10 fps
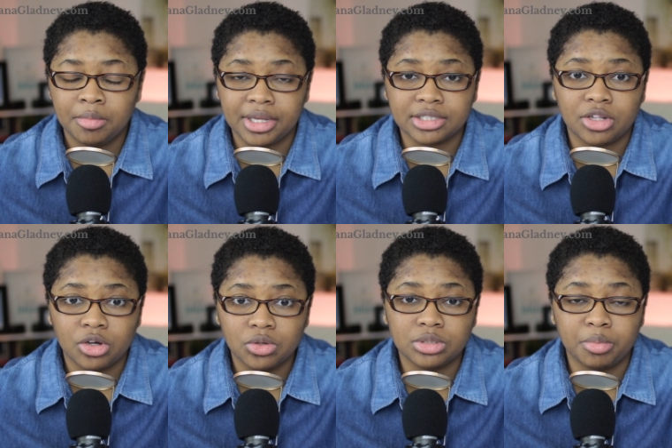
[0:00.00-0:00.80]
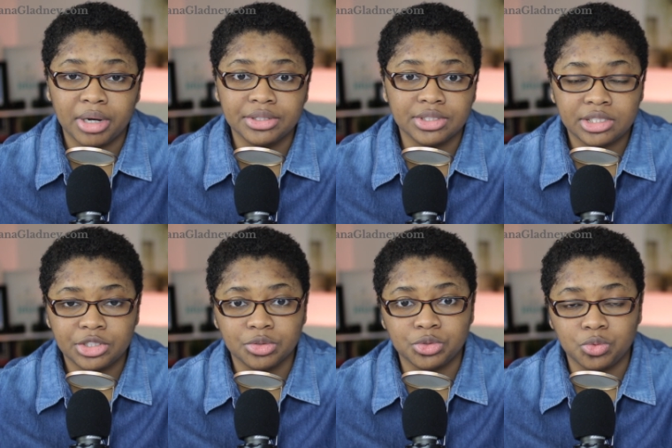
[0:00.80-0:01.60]
because those buttons
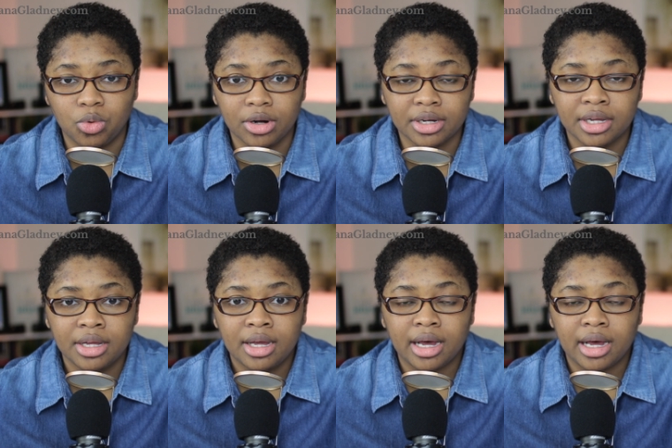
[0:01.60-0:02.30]
still do work